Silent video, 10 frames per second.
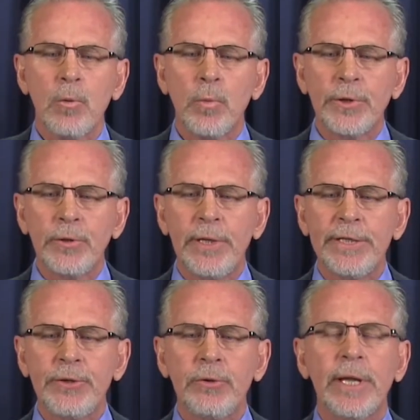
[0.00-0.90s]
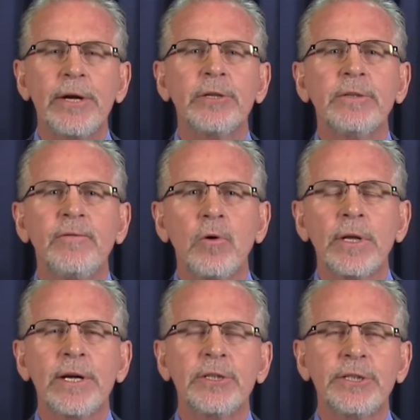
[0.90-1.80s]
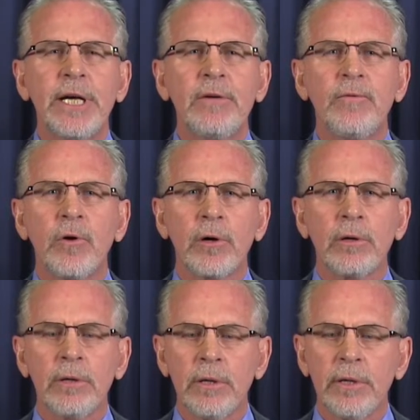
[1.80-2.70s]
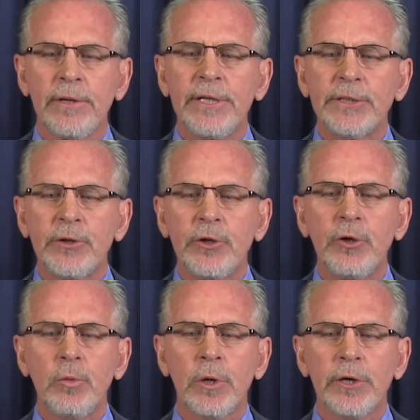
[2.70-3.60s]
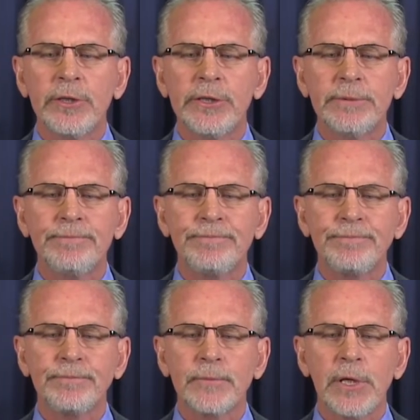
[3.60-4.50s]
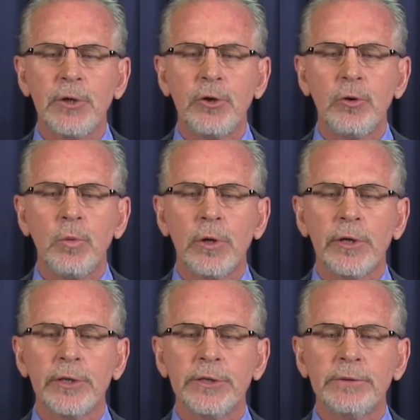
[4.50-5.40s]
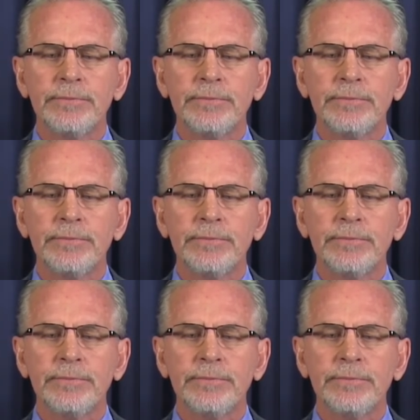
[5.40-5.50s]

what do these 4 letters stand for? These are 2 words and 2 words